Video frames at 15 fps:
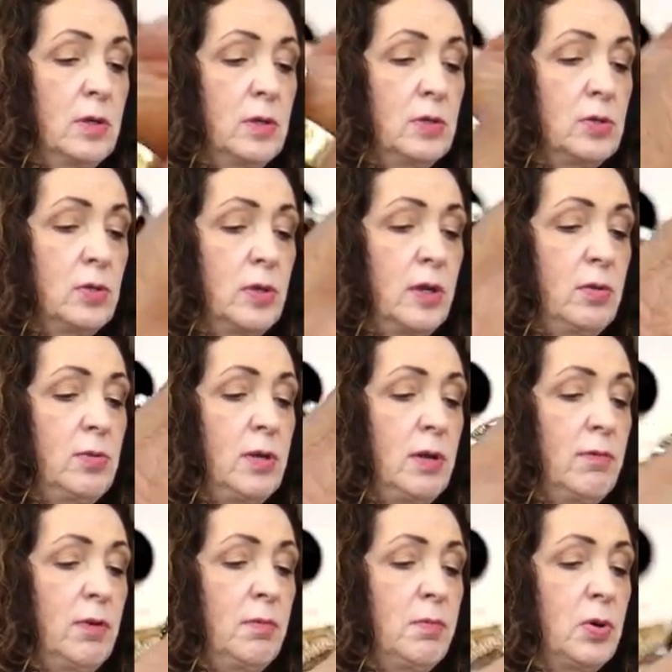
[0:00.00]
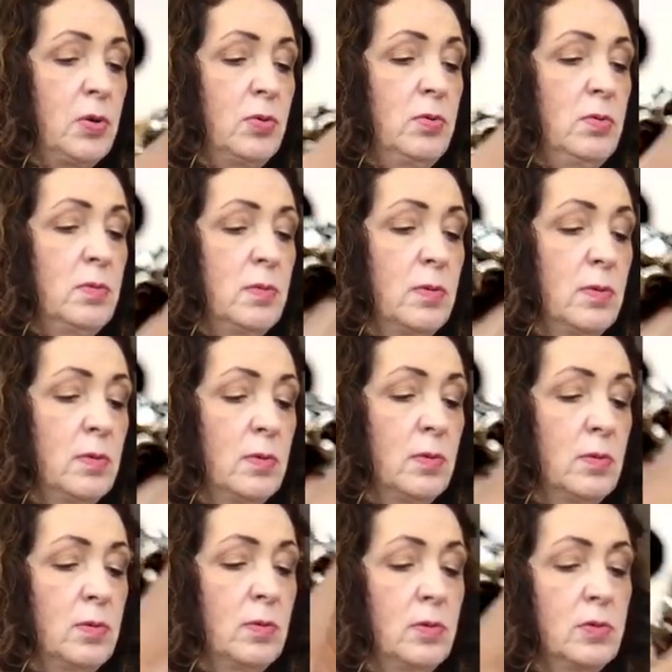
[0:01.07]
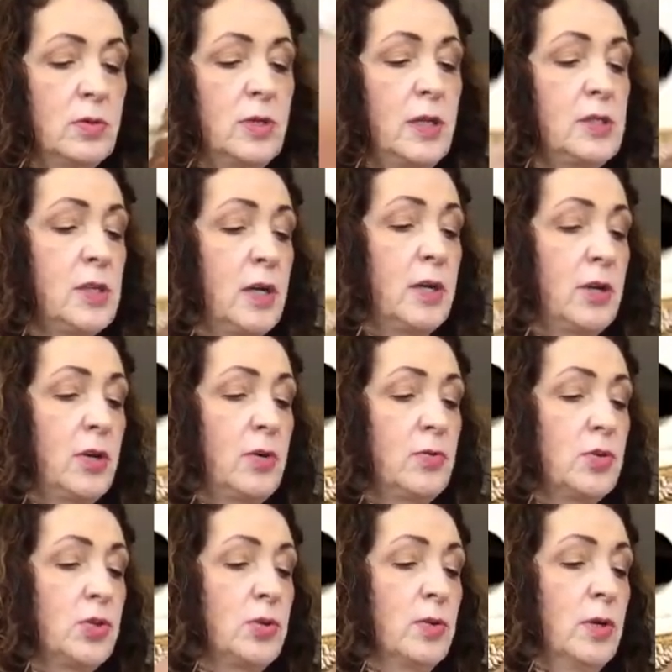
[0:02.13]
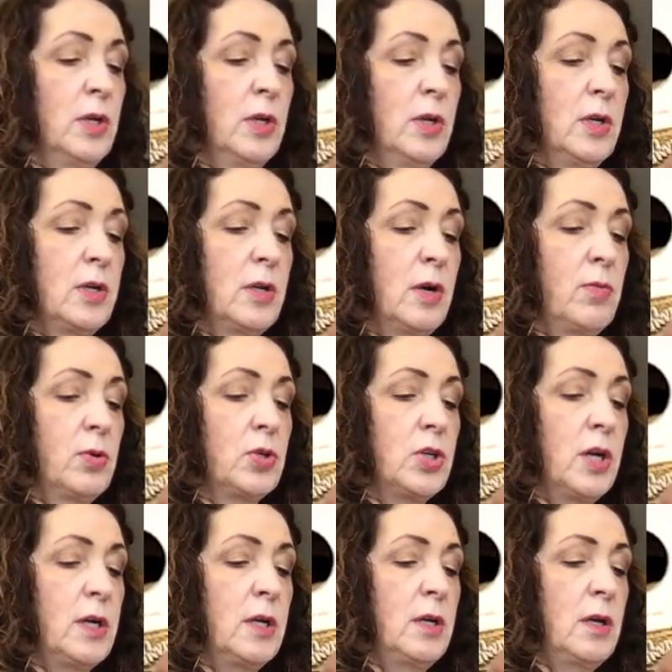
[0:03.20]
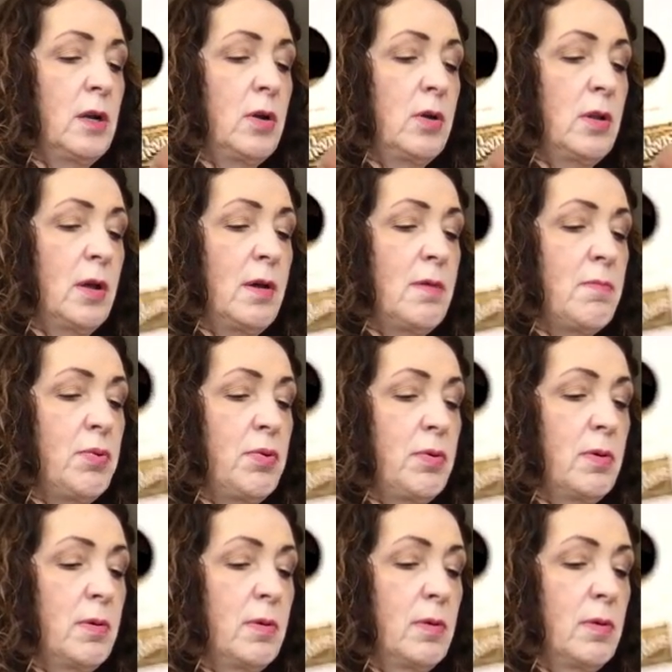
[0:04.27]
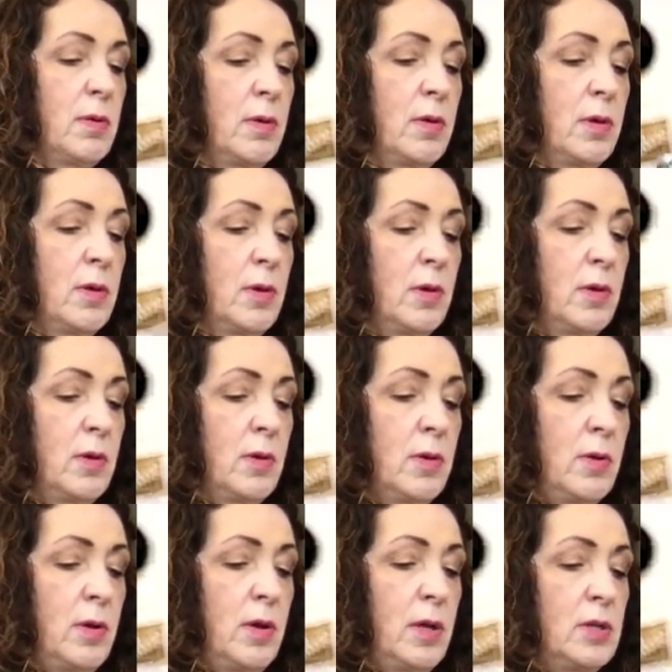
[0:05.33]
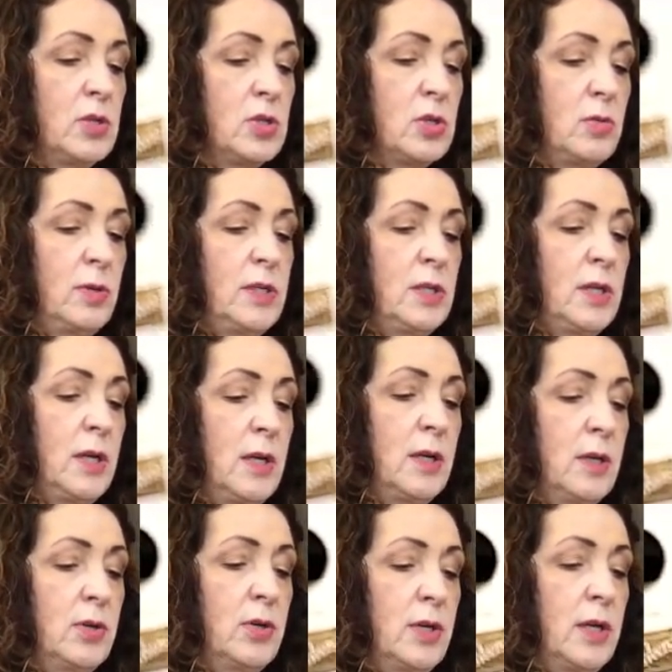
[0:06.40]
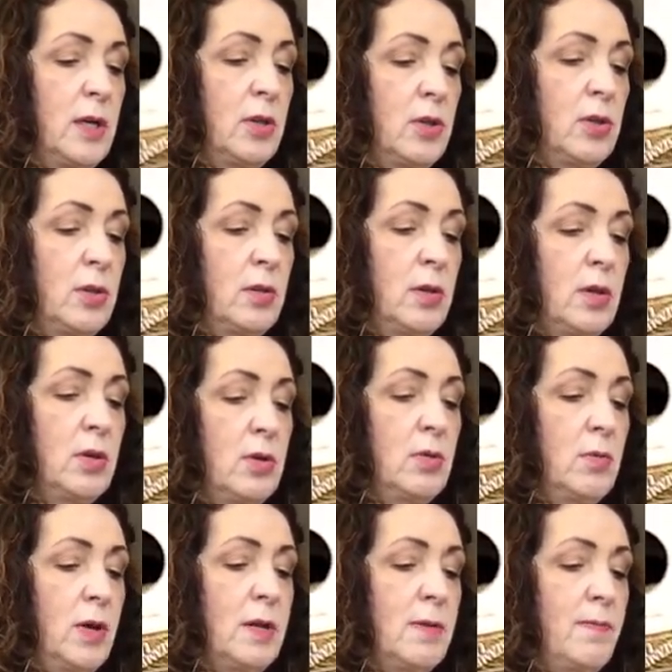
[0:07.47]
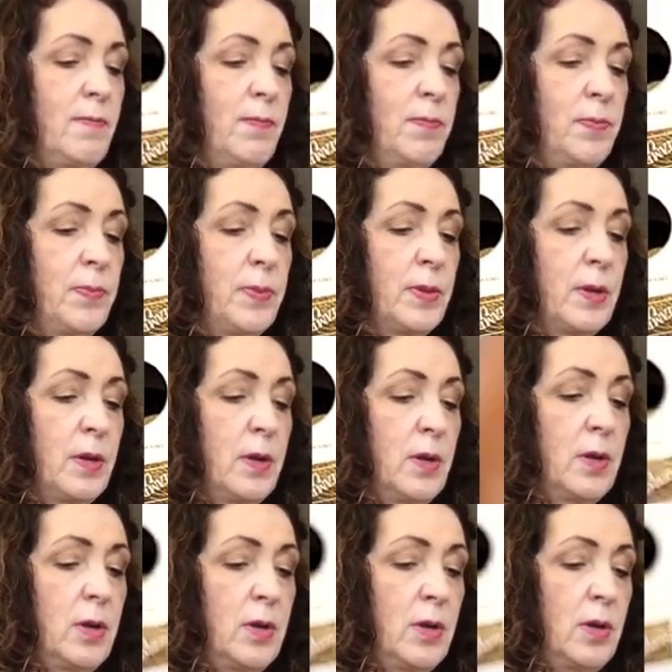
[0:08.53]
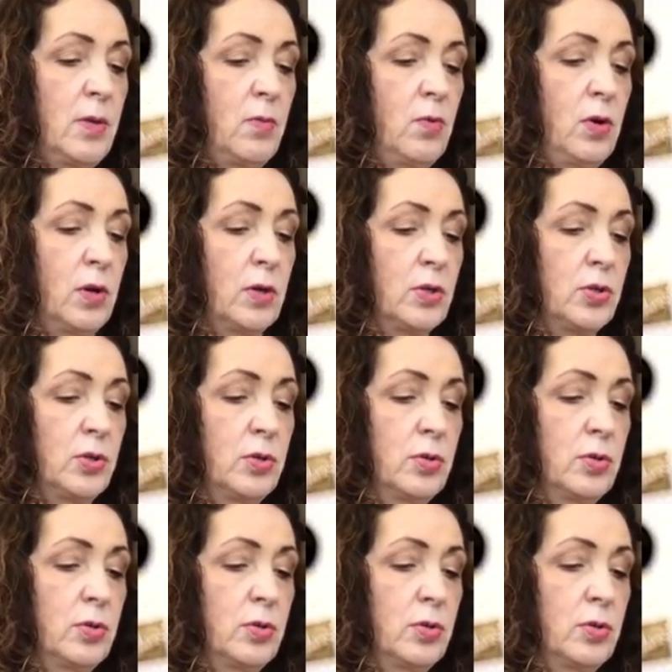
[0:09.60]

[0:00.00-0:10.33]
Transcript: So there we have our bow. That's kind of cute too. Now we're tucking it all up and squeezing it underneath. And you know what? It worked.